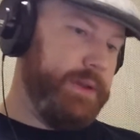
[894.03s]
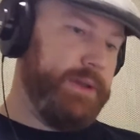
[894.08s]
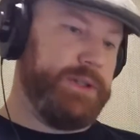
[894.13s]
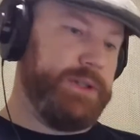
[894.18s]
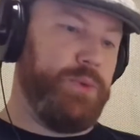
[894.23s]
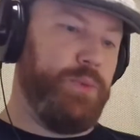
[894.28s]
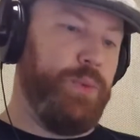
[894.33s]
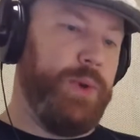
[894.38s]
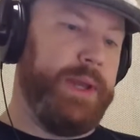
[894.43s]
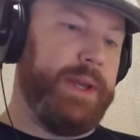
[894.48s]

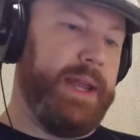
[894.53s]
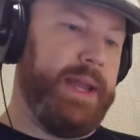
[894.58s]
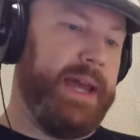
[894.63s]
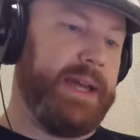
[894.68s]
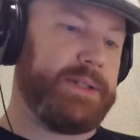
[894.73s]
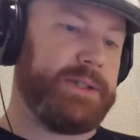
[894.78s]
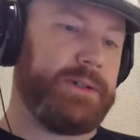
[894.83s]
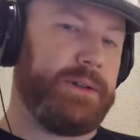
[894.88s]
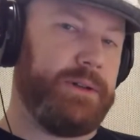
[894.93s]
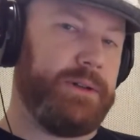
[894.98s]
to win
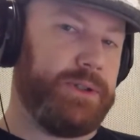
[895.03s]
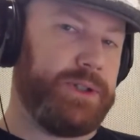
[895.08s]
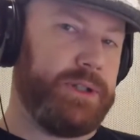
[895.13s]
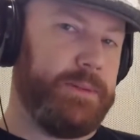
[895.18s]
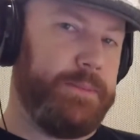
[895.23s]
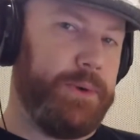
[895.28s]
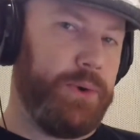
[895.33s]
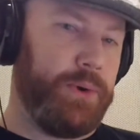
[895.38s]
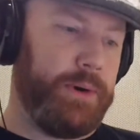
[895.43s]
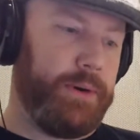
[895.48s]
external
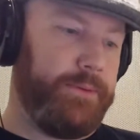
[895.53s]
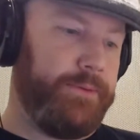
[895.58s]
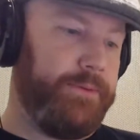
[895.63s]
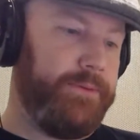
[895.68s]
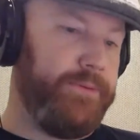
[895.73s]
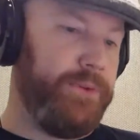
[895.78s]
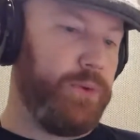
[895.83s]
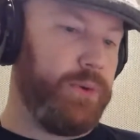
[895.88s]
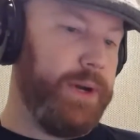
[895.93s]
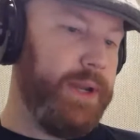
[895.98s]
support
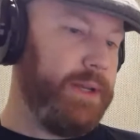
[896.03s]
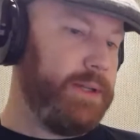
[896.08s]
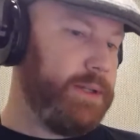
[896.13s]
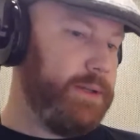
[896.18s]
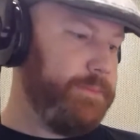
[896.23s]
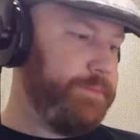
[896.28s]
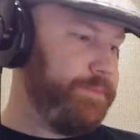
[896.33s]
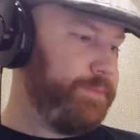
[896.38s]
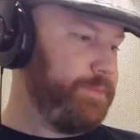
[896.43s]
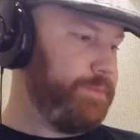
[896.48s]
for it,
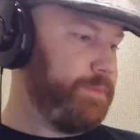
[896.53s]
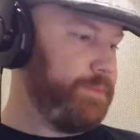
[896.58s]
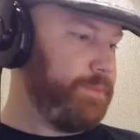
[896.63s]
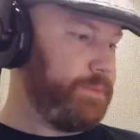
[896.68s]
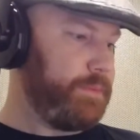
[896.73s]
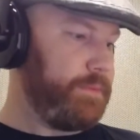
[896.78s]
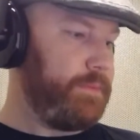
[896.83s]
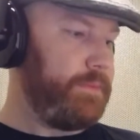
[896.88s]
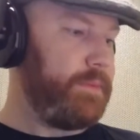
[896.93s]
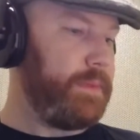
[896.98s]

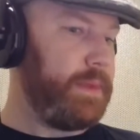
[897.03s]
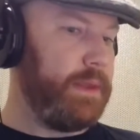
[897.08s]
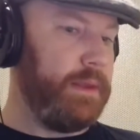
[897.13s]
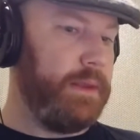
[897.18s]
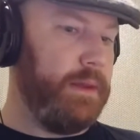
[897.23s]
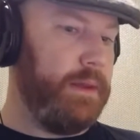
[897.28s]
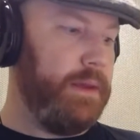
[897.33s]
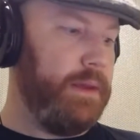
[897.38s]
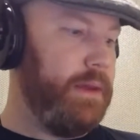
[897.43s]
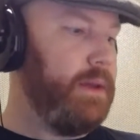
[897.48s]

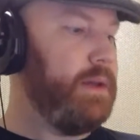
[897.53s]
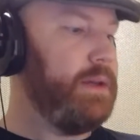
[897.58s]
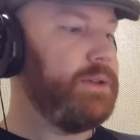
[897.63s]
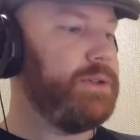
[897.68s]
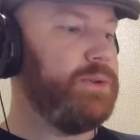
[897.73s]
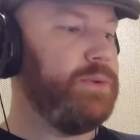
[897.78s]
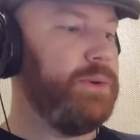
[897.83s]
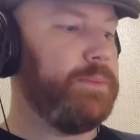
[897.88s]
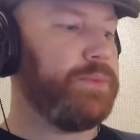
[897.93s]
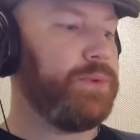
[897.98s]

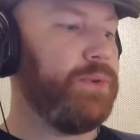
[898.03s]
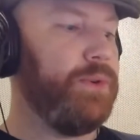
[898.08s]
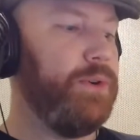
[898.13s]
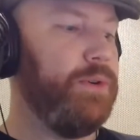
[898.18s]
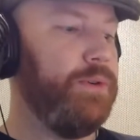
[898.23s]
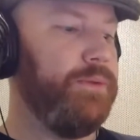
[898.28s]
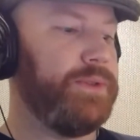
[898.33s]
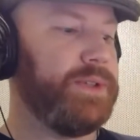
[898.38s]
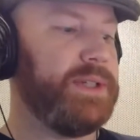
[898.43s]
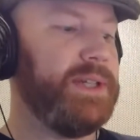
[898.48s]
to
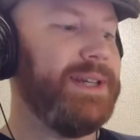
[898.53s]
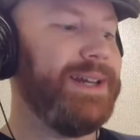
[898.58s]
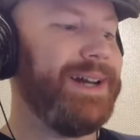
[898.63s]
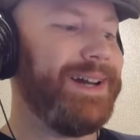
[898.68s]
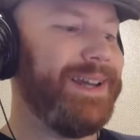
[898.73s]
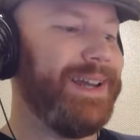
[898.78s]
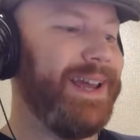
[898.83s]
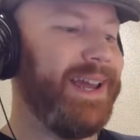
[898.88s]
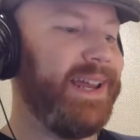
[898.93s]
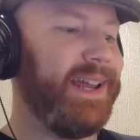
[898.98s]
improve
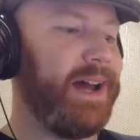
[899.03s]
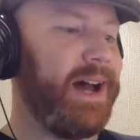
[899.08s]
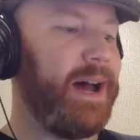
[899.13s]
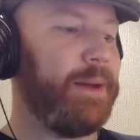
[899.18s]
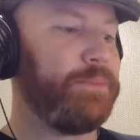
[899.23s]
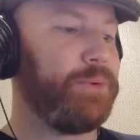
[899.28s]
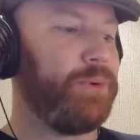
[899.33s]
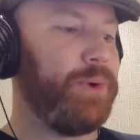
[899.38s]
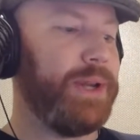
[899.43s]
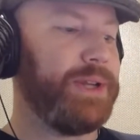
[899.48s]
CIA
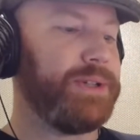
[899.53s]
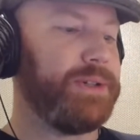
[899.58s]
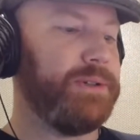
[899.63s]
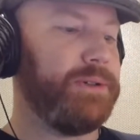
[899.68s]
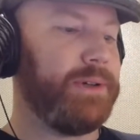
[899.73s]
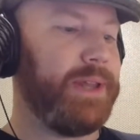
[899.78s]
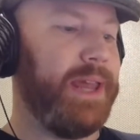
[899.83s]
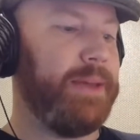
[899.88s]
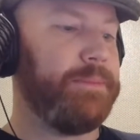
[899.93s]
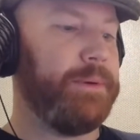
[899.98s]

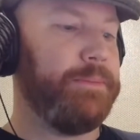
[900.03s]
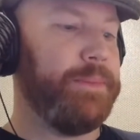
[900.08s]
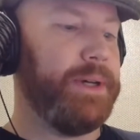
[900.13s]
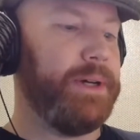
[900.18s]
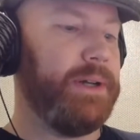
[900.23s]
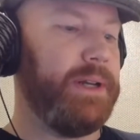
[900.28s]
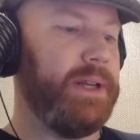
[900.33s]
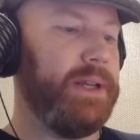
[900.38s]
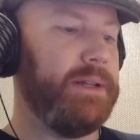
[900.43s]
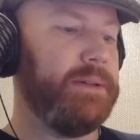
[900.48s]
operational
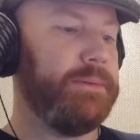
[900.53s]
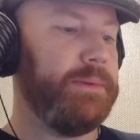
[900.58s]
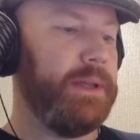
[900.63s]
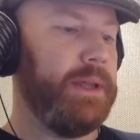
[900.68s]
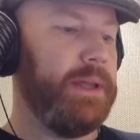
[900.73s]
capability,